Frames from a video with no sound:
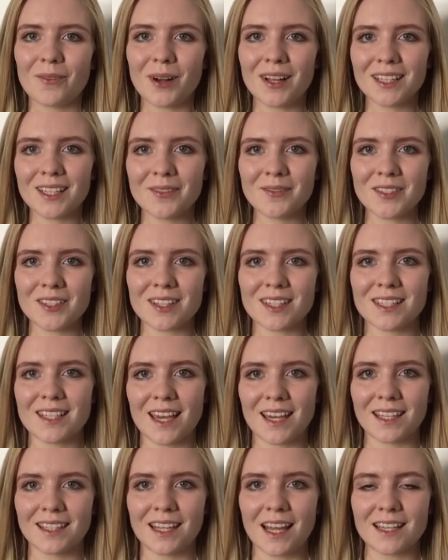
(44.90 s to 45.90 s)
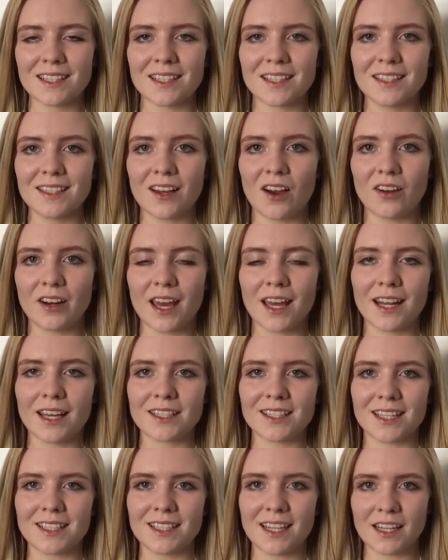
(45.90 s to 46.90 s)
Welcome to the second lesson on
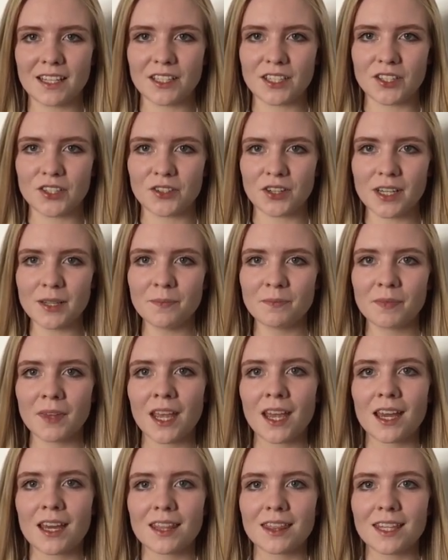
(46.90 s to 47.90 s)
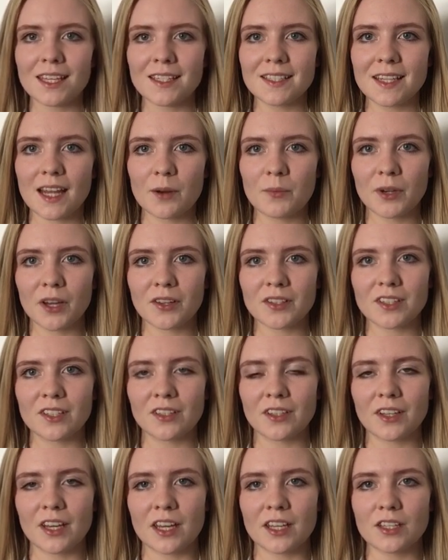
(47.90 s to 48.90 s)
NHS dentistry. This time we're going to
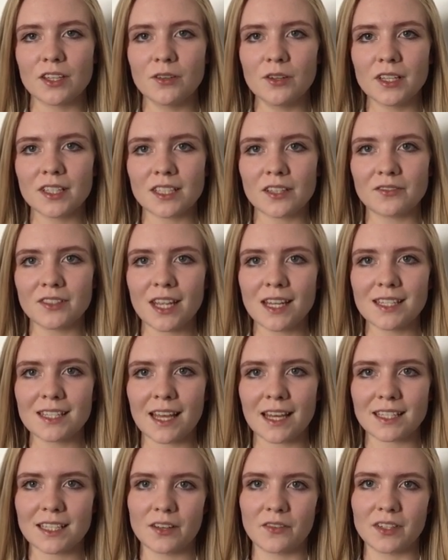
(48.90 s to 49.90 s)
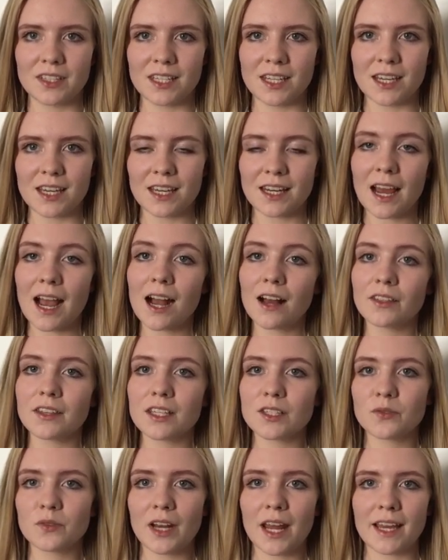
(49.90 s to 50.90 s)
look at units of dental activity and how
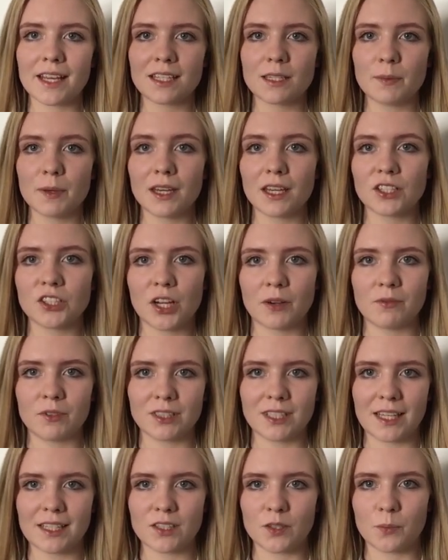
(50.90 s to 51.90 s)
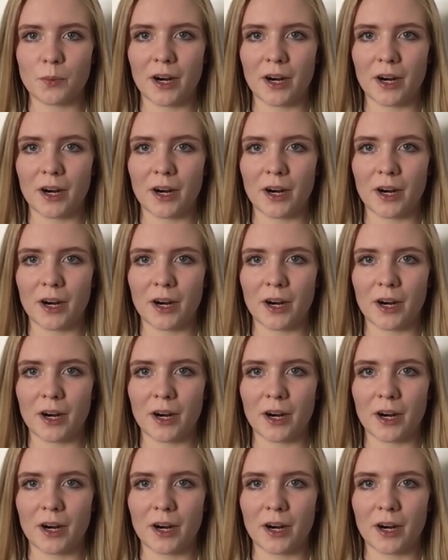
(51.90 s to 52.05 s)
these relate to being a general dental